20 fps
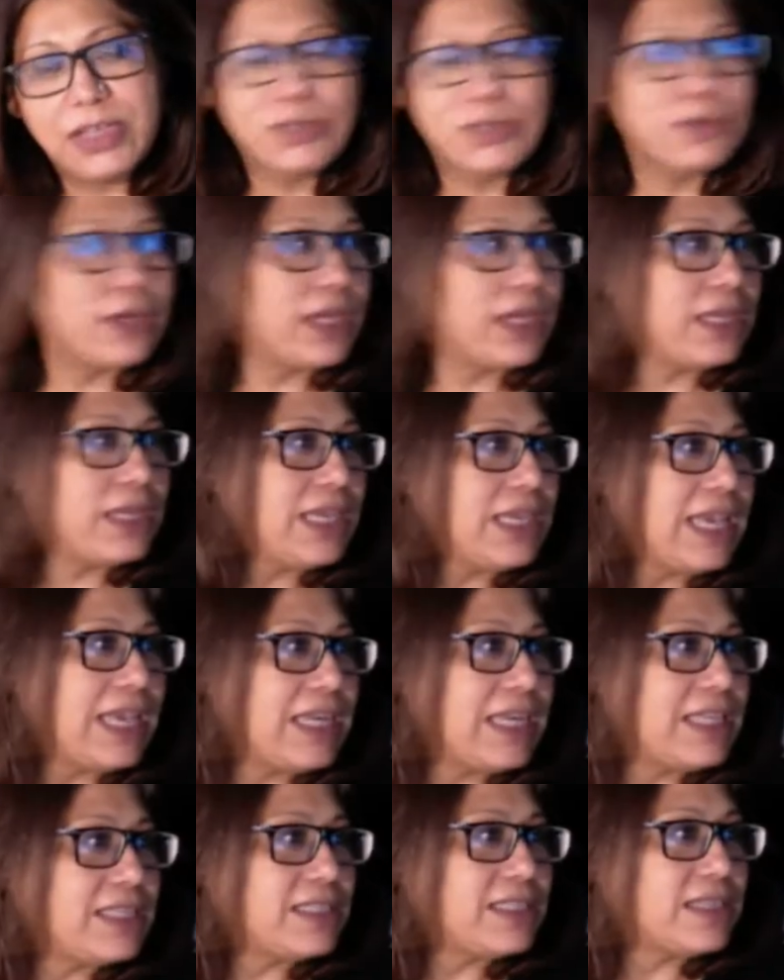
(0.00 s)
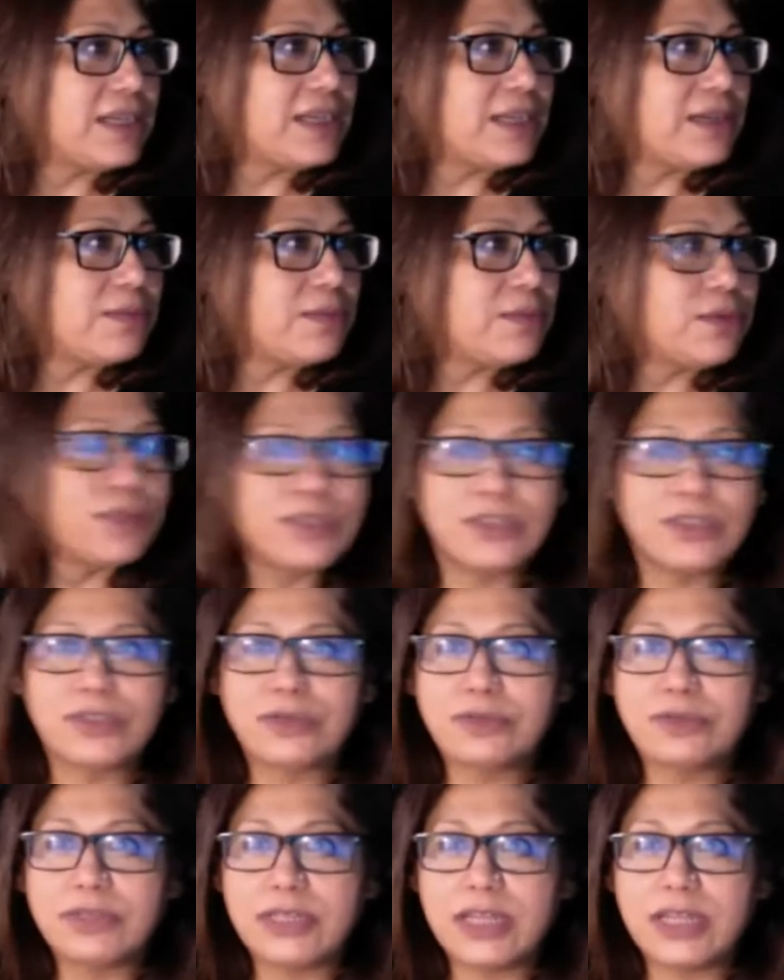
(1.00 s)
So I think any starting point is
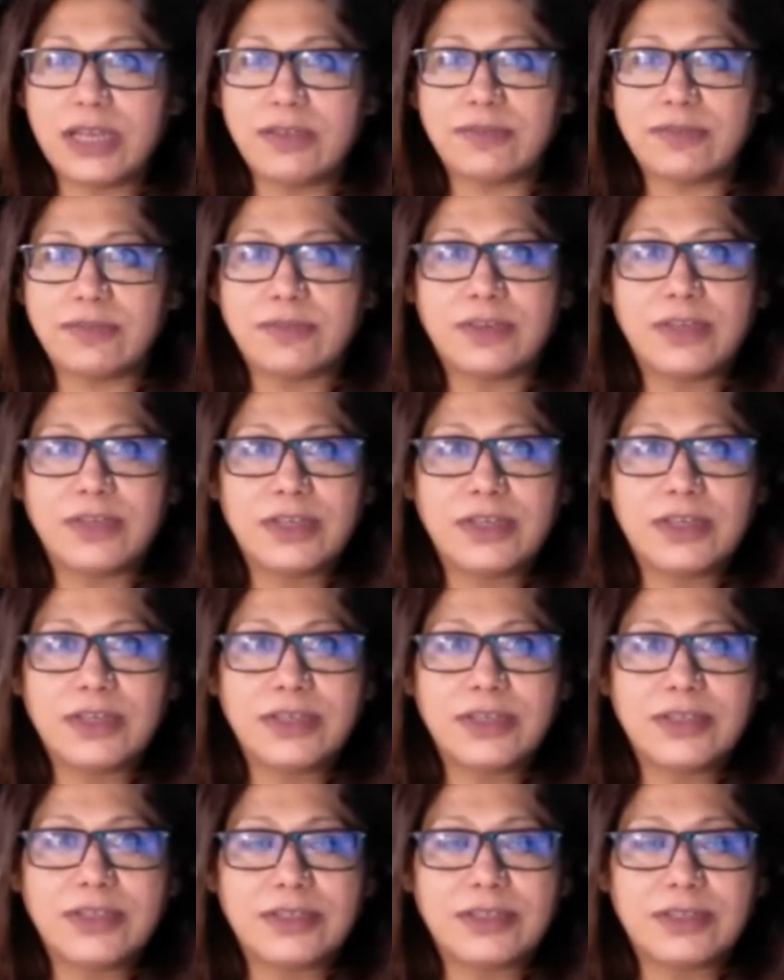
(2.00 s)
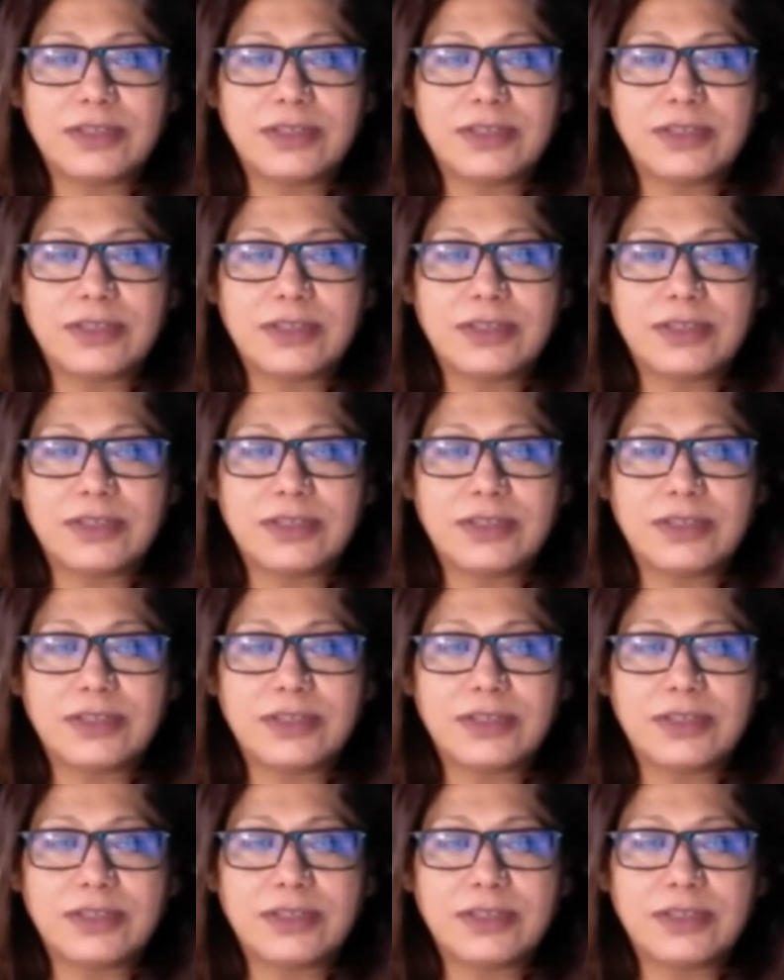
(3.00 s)
good enough. So